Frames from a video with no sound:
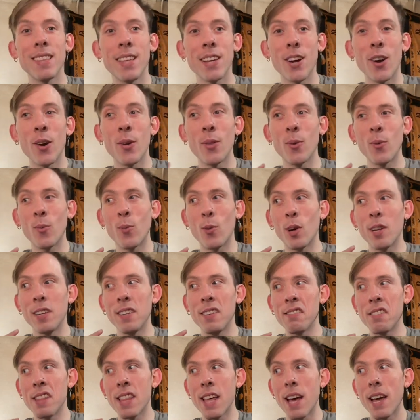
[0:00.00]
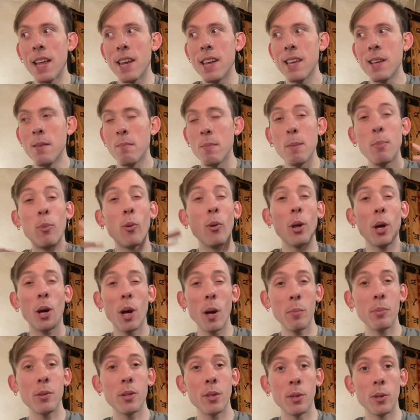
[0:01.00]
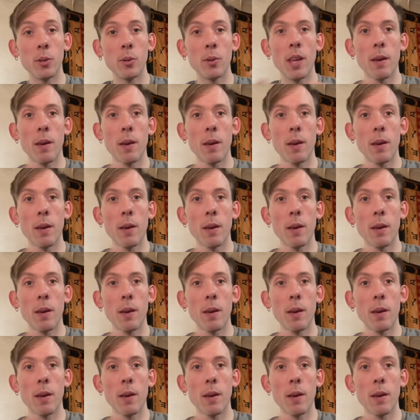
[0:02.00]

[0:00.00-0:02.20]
They are the ones that people look up to,